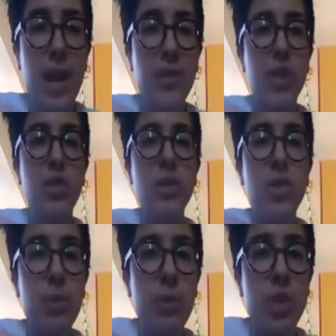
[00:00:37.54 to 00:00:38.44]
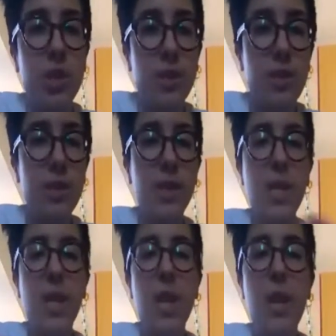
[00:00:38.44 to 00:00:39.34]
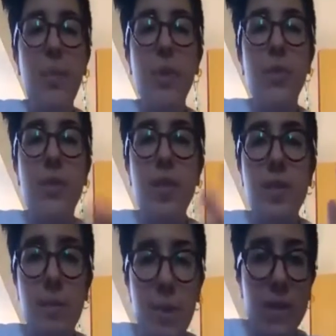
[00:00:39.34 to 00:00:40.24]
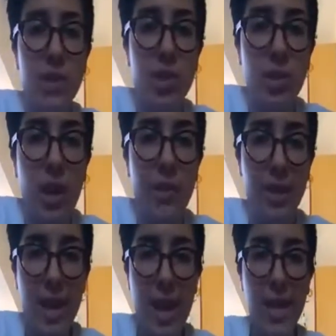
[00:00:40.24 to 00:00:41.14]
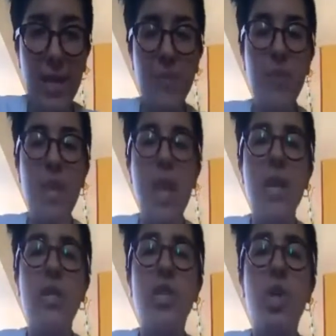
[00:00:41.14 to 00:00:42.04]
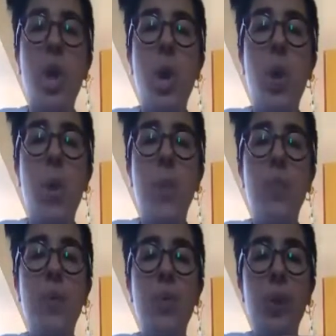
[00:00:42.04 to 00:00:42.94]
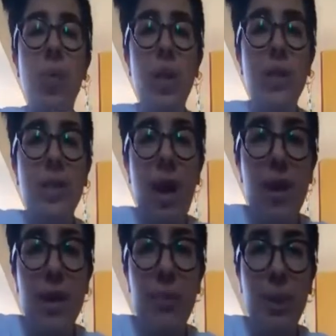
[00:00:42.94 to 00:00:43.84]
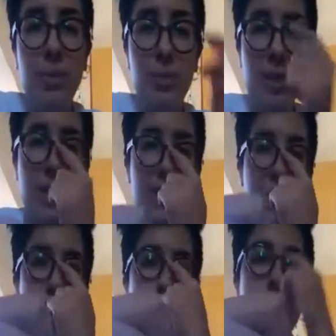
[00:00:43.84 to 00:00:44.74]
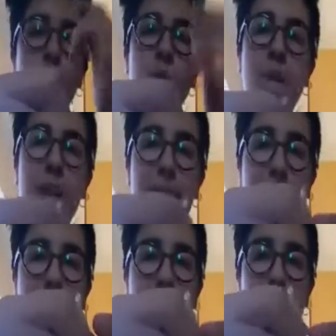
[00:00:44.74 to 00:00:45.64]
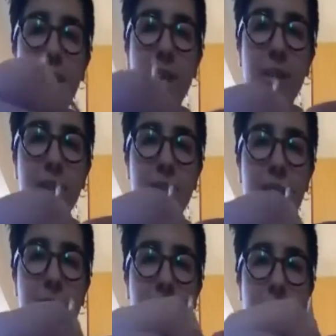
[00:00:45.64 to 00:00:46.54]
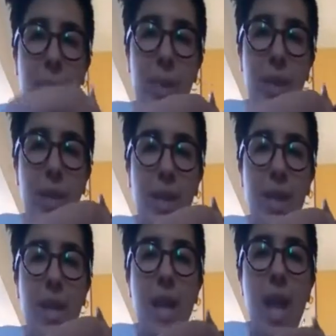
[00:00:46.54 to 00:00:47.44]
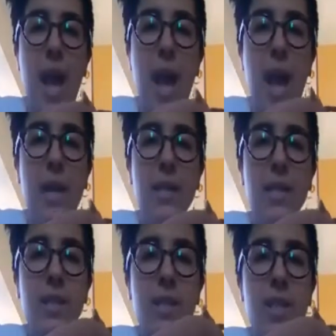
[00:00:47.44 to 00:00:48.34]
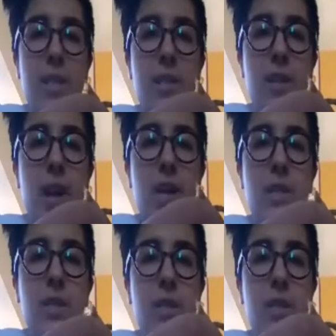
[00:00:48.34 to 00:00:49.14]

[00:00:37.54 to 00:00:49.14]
the transcription produces messenger RNA. So we want RNA polymerase to connect here, say at the beginning, and start